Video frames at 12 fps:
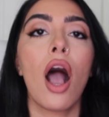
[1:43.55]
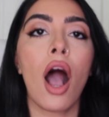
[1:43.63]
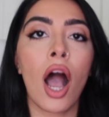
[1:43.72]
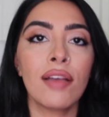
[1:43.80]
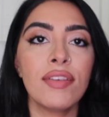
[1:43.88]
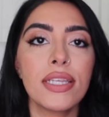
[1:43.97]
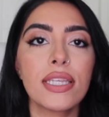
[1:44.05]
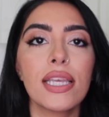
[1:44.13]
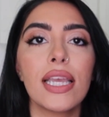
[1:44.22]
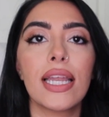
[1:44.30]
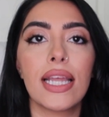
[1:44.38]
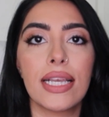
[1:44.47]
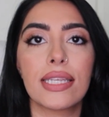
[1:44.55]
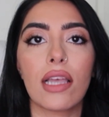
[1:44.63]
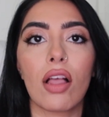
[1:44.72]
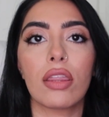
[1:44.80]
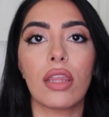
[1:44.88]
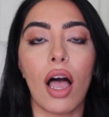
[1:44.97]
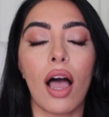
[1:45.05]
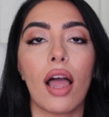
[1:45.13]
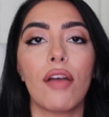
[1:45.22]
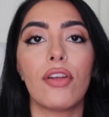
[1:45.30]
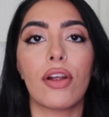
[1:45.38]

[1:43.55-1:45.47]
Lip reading: Obviously, it is a lot of